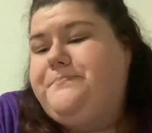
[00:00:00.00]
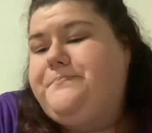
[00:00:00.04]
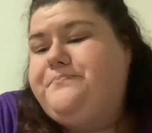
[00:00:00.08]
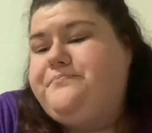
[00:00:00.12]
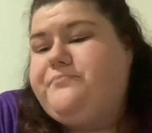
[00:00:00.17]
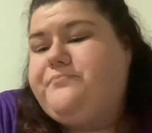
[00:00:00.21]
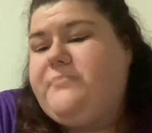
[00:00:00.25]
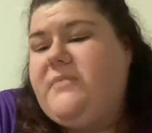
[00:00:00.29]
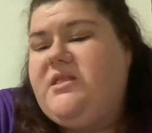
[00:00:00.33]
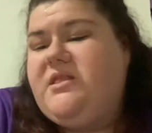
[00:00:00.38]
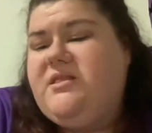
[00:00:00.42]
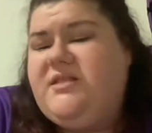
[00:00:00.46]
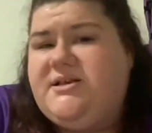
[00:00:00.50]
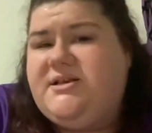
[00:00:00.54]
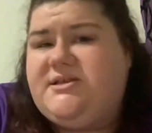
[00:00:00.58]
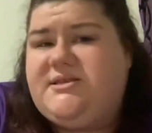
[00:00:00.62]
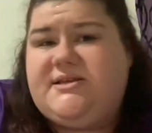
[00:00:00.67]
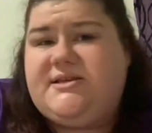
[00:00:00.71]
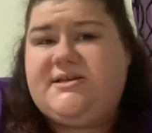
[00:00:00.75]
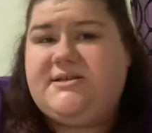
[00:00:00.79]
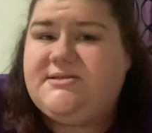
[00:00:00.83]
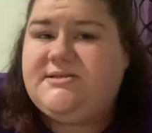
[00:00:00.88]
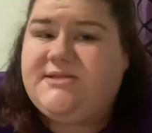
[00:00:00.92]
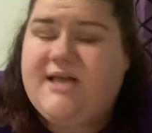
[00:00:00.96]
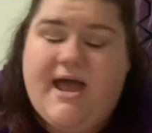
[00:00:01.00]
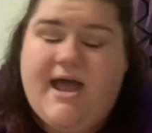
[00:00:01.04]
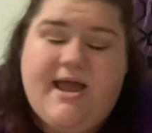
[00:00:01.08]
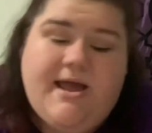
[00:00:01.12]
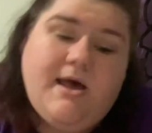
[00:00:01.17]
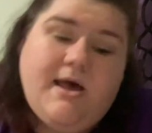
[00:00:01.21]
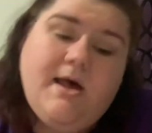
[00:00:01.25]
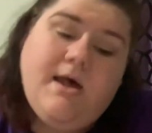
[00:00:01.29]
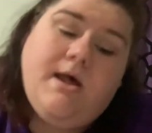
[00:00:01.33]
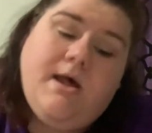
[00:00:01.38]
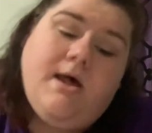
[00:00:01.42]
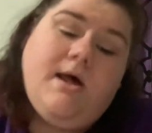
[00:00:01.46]
This is like
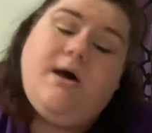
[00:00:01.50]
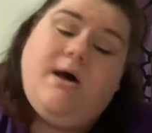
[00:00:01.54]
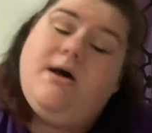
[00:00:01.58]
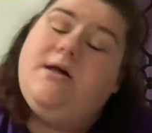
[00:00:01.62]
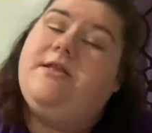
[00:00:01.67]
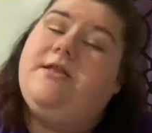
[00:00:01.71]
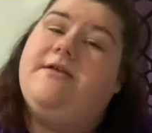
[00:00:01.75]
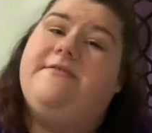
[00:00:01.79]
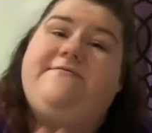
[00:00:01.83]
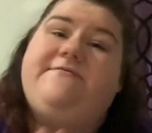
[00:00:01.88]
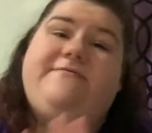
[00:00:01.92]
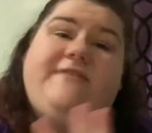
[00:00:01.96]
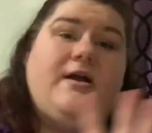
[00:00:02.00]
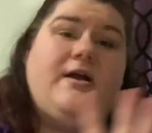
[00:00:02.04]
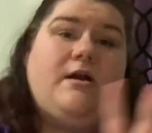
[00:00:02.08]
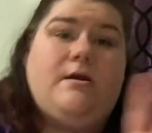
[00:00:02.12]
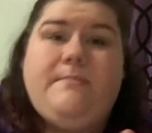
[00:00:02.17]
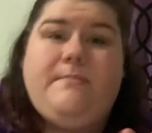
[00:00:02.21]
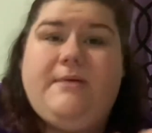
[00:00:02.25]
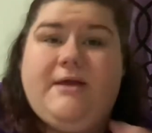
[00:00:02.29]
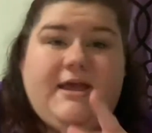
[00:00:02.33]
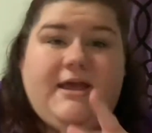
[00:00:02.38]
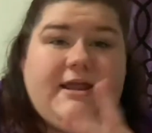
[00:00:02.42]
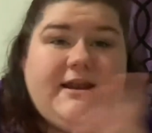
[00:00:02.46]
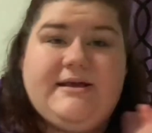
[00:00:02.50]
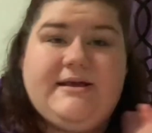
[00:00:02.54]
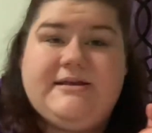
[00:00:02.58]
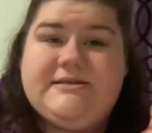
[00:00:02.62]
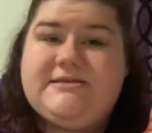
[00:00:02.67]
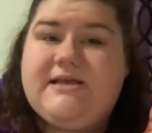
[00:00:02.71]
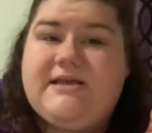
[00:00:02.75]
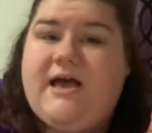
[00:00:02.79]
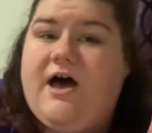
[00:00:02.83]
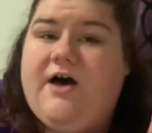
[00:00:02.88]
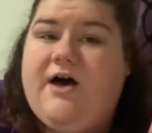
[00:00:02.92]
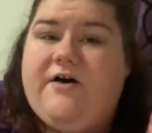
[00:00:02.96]
the very beginnings
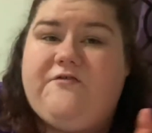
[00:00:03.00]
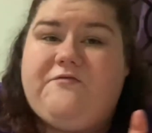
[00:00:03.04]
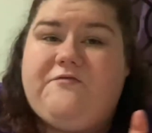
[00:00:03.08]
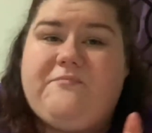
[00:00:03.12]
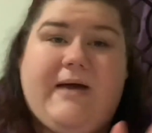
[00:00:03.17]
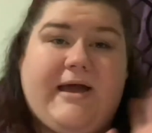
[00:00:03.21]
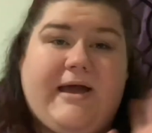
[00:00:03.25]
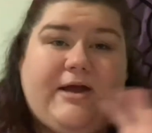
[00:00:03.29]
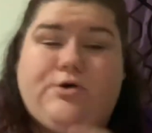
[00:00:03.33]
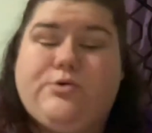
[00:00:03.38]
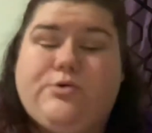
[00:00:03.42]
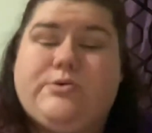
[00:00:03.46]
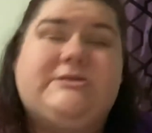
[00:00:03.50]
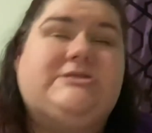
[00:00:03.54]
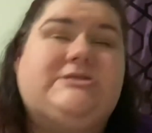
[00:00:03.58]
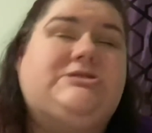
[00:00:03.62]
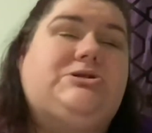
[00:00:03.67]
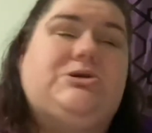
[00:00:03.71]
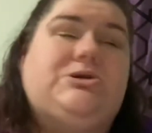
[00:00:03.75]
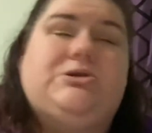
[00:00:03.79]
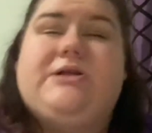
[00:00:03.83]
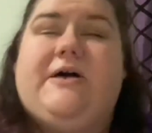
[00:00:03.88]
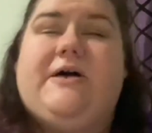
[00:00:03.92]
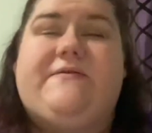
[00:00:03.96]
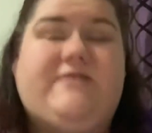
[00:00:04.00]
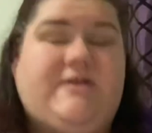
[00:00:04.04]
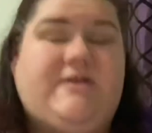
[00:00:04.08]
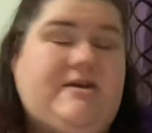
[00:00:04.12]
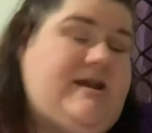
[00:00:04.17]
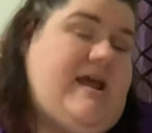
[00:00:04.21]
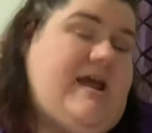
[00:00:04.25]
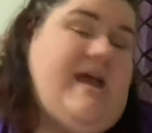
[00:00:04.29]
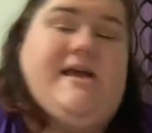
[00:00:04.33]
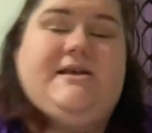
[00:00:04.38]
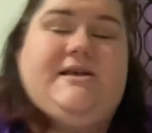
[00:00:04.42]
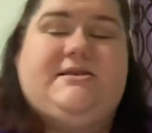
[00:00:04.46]
of my crystal loving
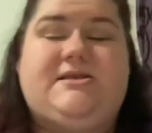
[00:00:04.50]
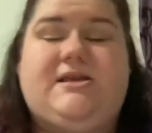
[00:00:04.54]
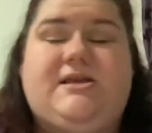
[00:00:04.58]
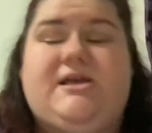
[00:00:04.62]
days.